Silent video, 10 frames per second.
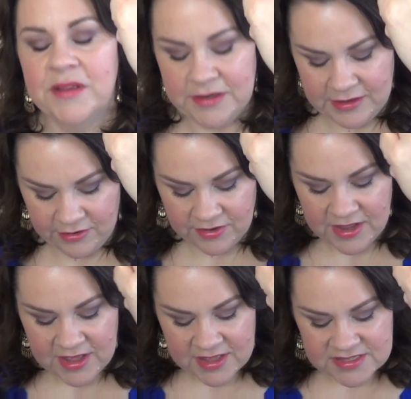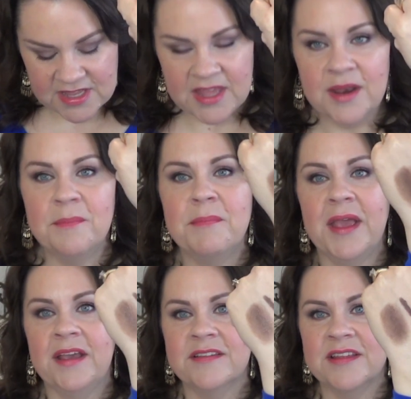blended out. It's an
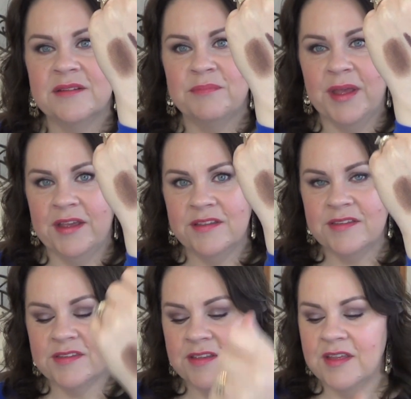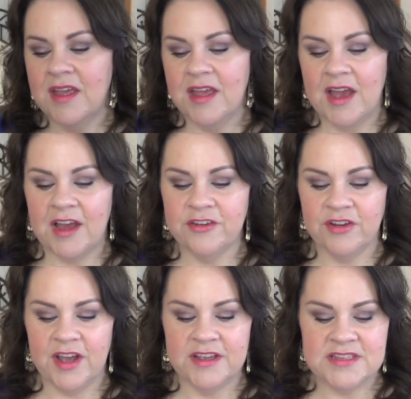amazing base on
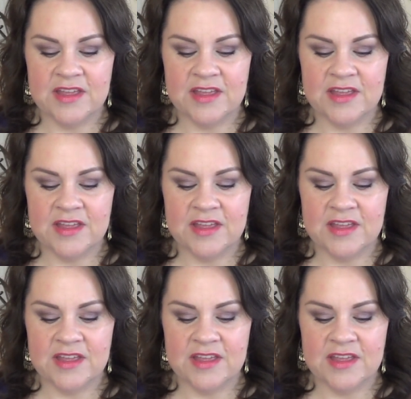your eyes.